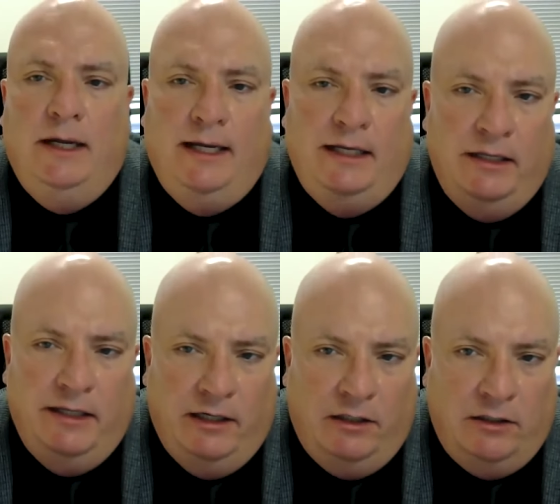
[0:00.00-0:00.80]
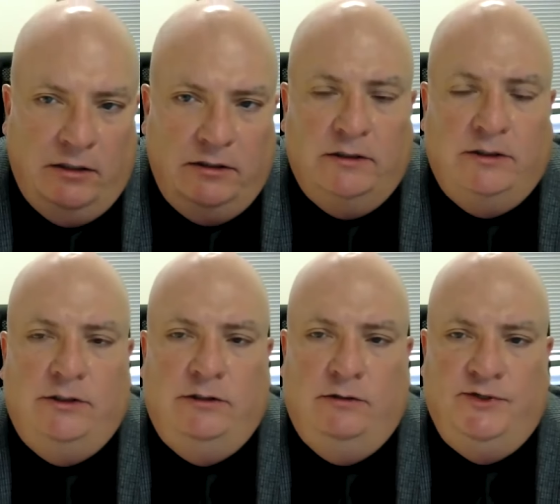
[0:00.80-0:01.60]
Uh, they are
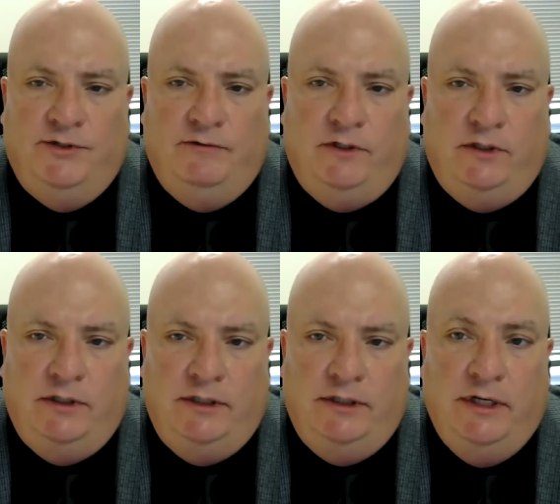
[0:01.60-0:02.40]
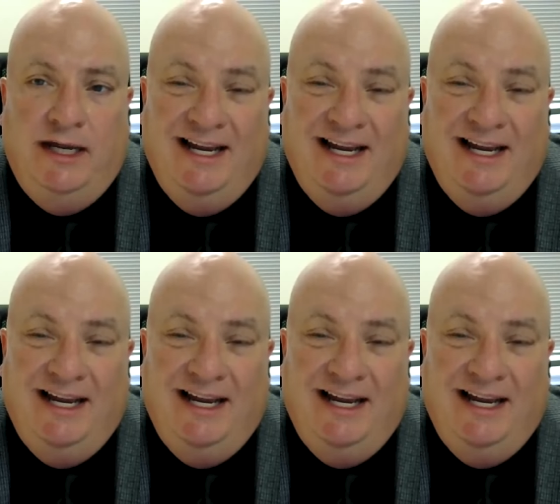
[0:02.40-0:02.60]
terms of art,